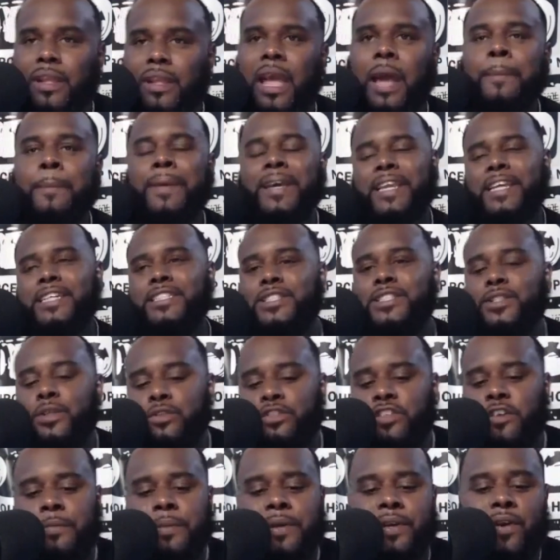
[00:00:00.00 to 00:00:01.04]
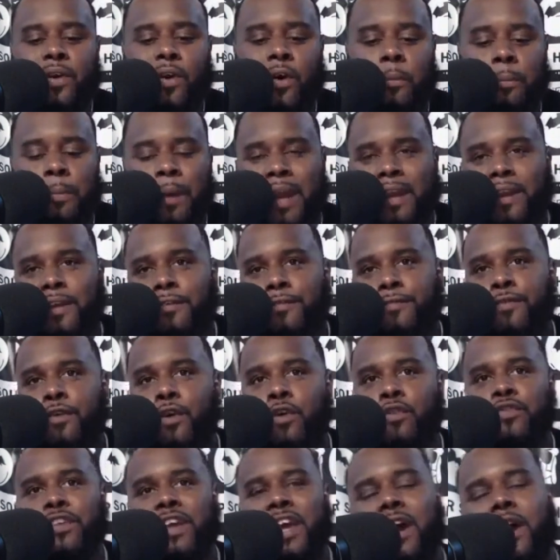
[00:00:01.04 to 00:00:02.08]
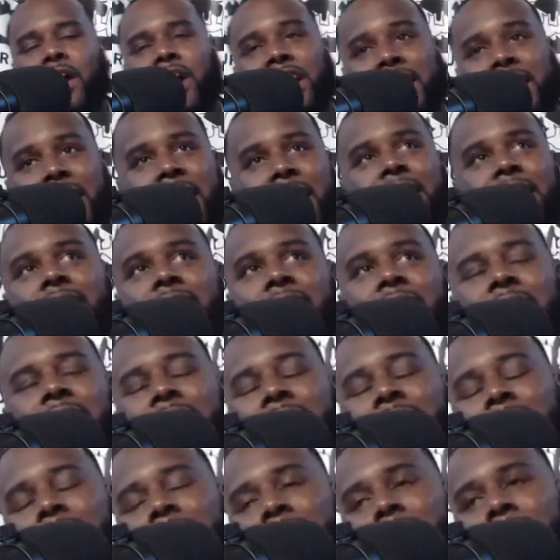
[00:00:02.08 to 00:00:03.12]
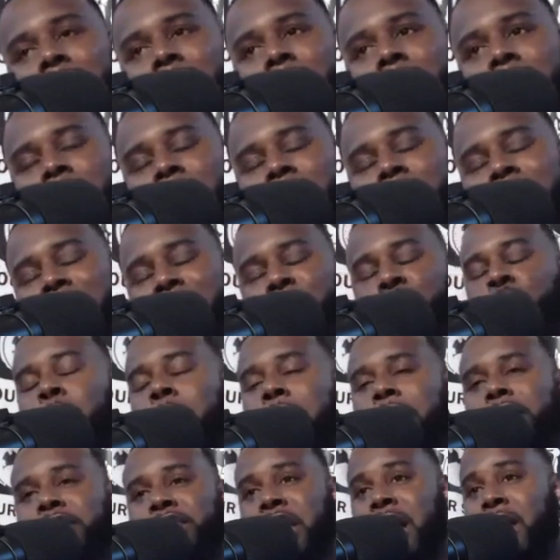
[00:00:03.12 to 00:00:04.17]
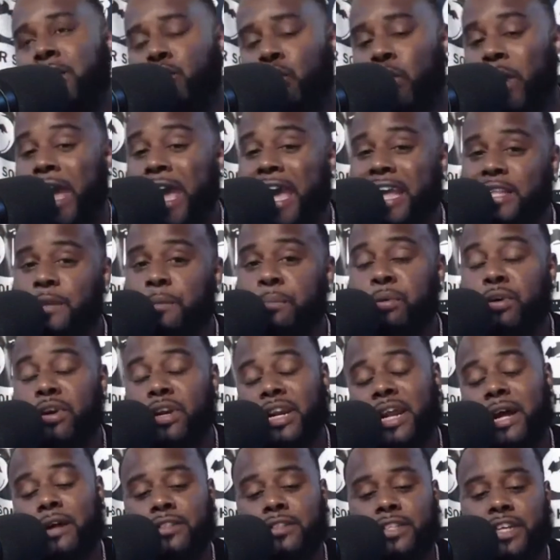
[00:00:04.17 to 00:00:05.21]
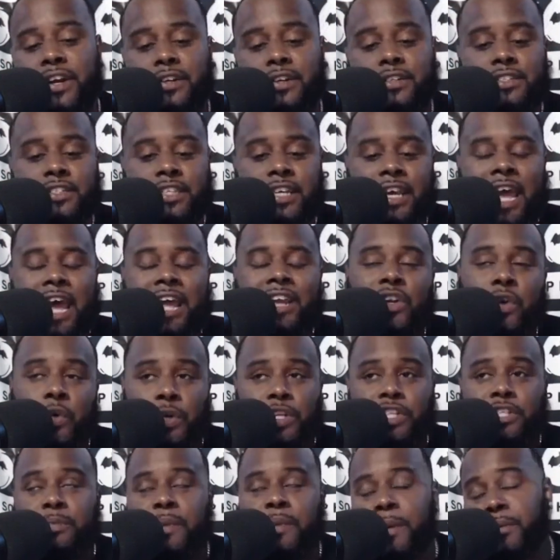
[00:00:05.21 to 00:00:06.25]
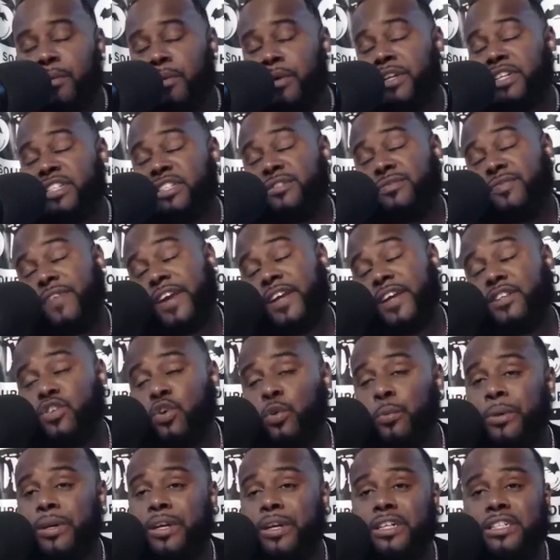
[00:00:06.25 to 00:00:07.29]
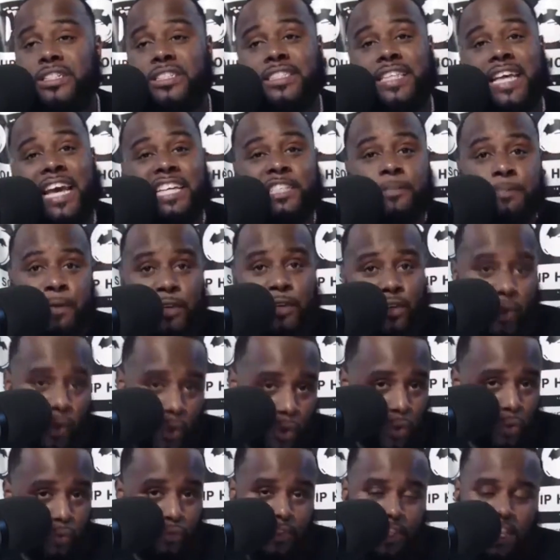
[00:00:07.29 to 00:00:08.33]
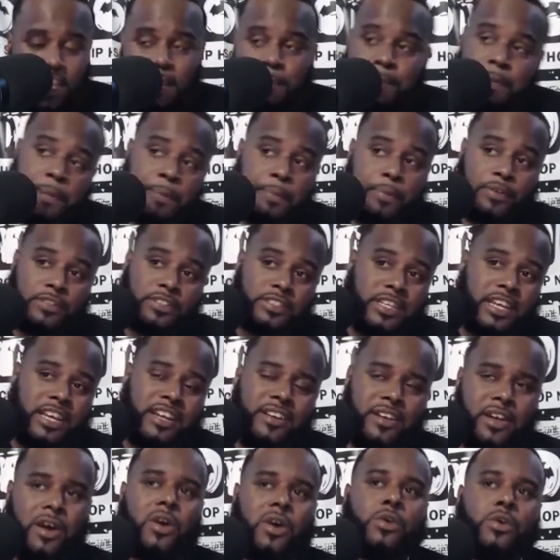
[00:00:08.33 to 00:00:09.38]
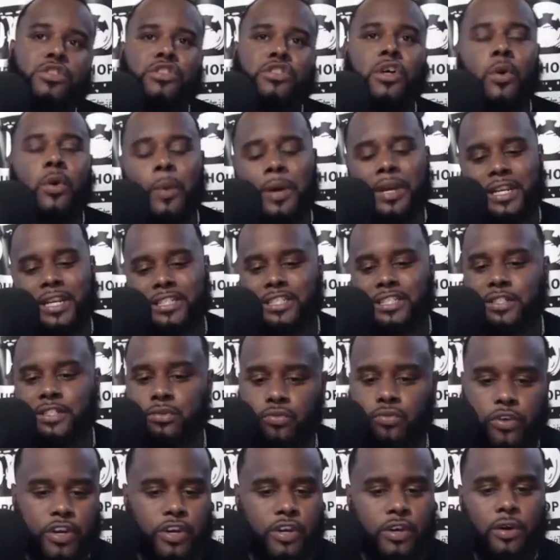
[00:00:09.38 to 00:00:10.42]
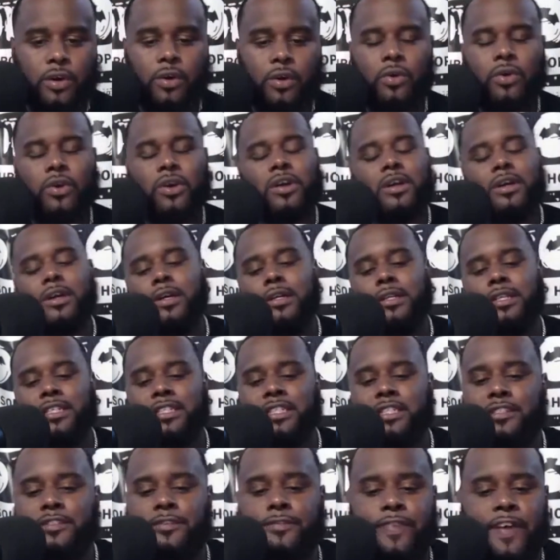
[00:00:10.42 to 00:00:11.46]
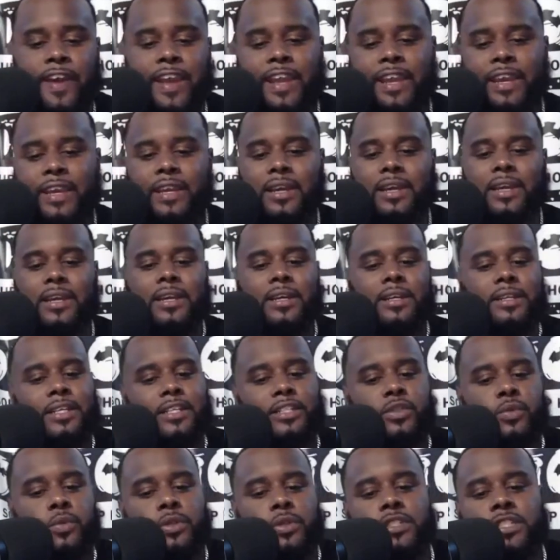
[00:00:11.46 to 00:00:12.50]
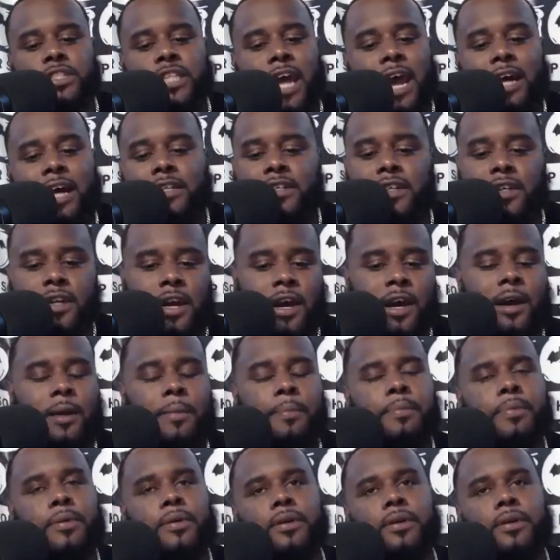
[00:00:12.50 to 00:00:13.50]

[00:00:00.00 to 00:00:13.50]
I mean, these dudes have been going back and forth now. Again, that's why Ja Rule had to put it out there and say, I know this paperwork is fake too, because that's been the whole thing. People are saying, no, it's no way this is real. This is fake. This was doctored up.